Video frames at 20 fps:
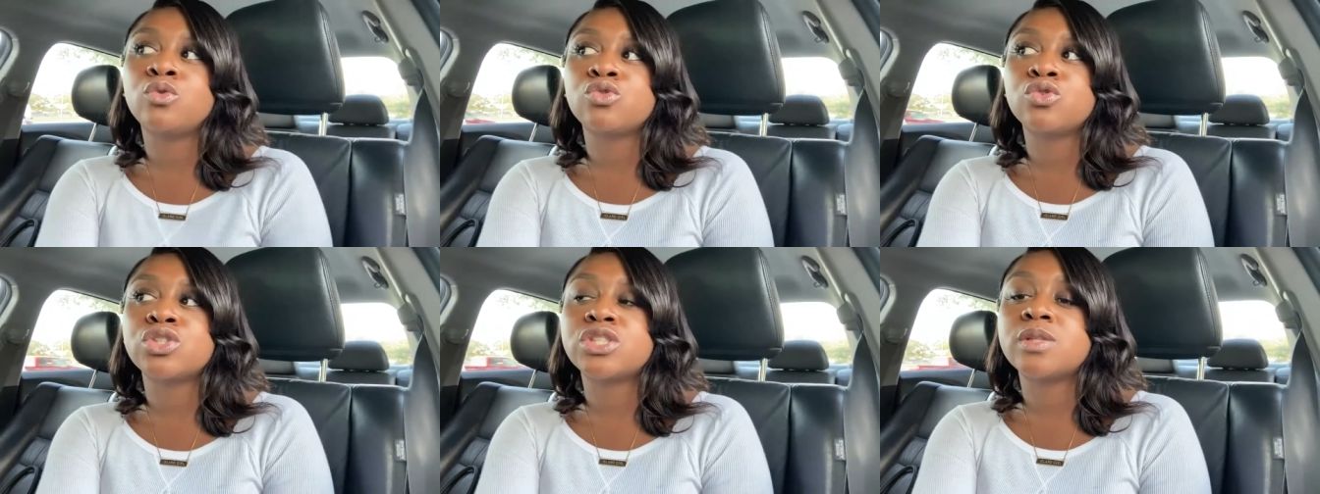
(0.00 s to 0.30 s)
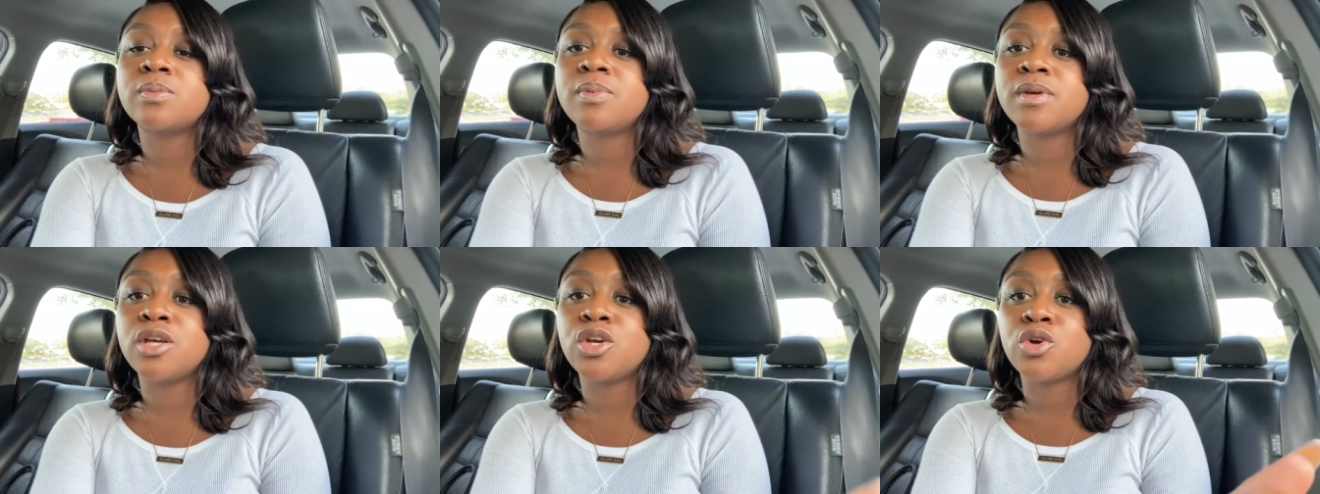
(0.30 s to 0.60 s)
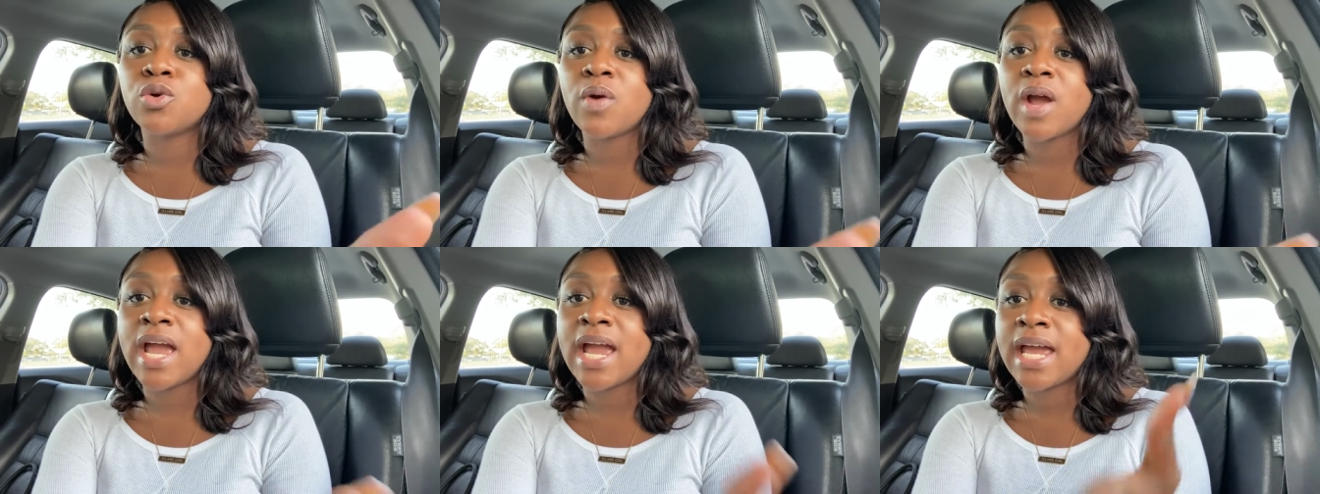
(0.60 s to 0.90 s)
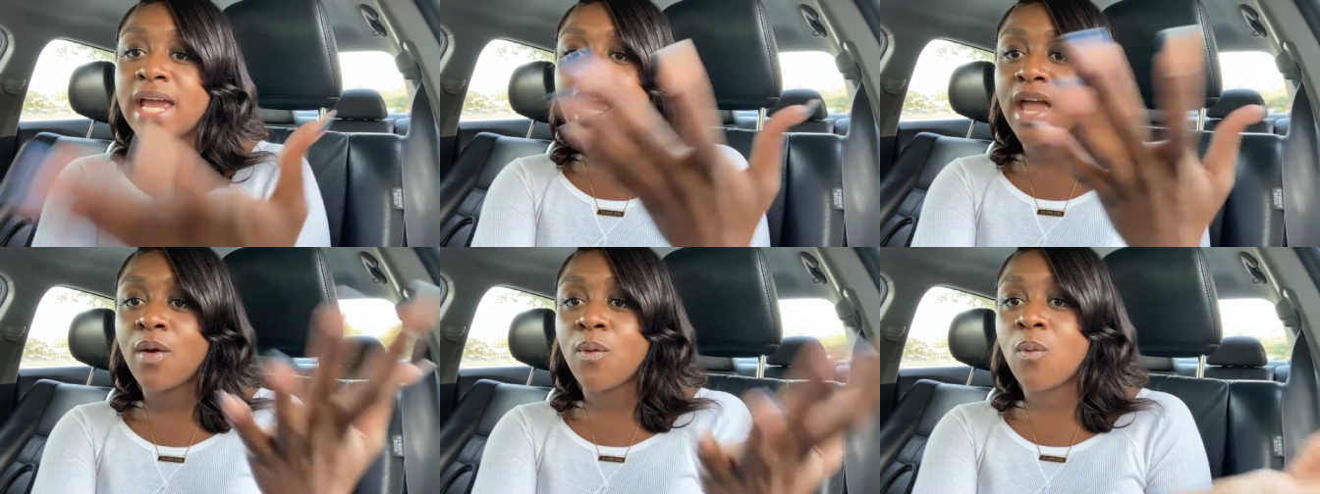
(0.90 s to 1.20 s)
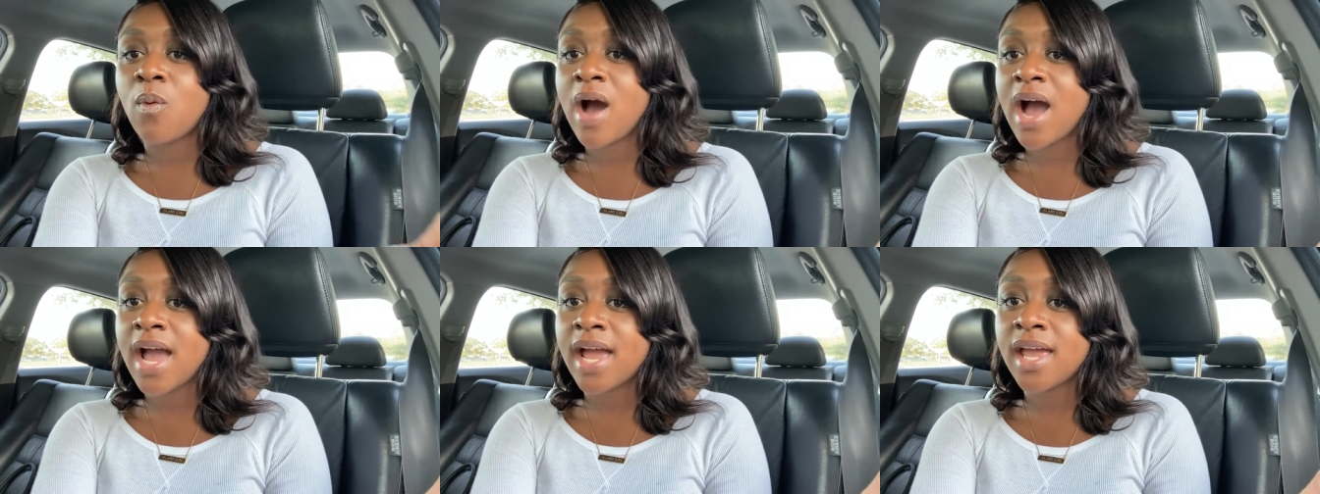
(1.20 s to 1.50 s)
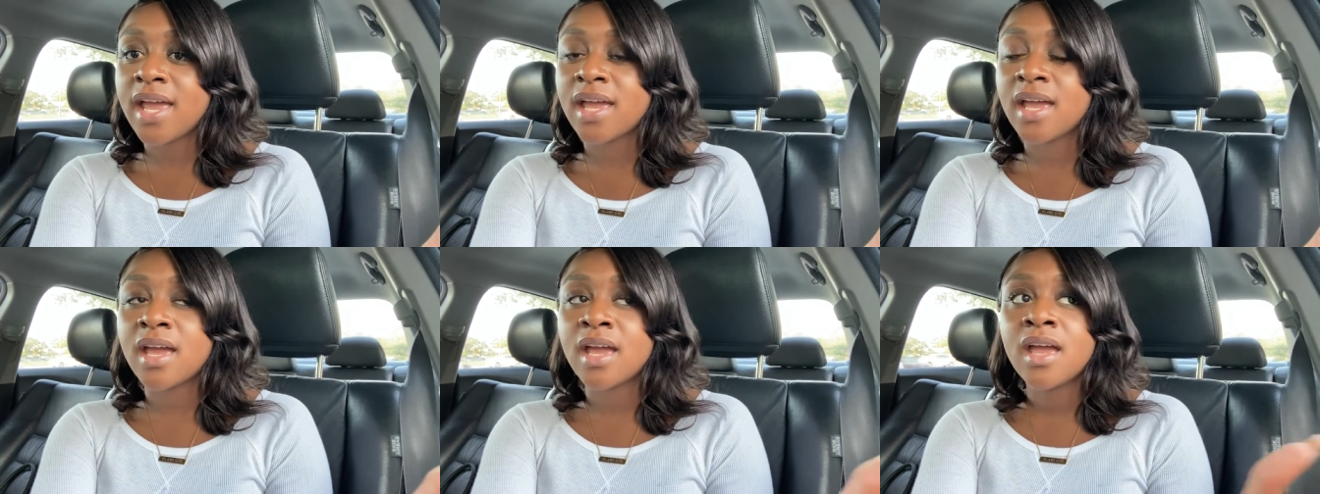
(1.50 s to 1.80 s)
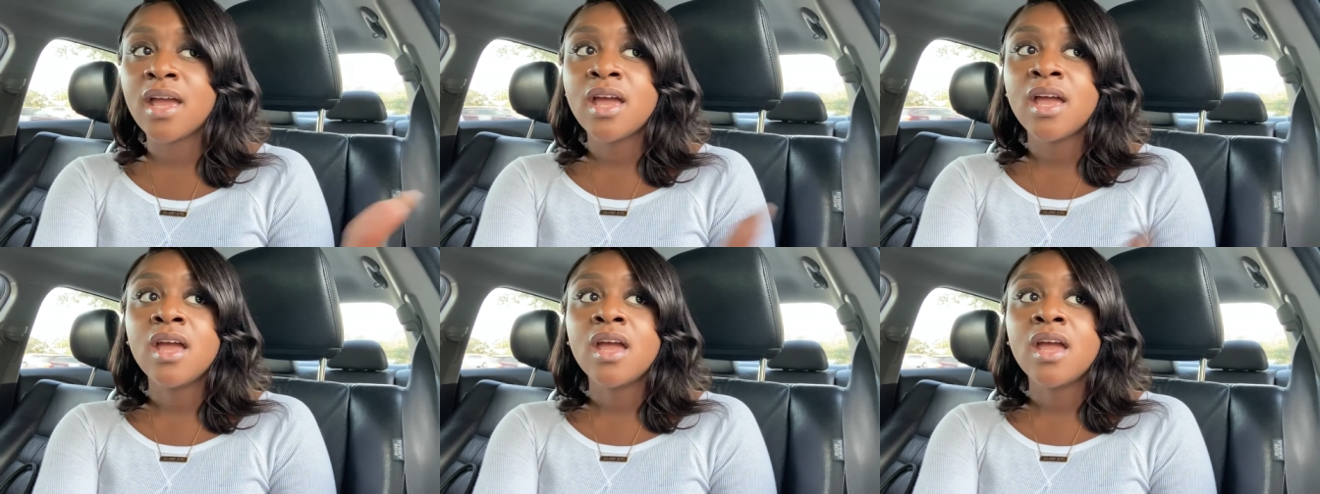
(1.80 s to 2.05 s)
neutrals to be gray and white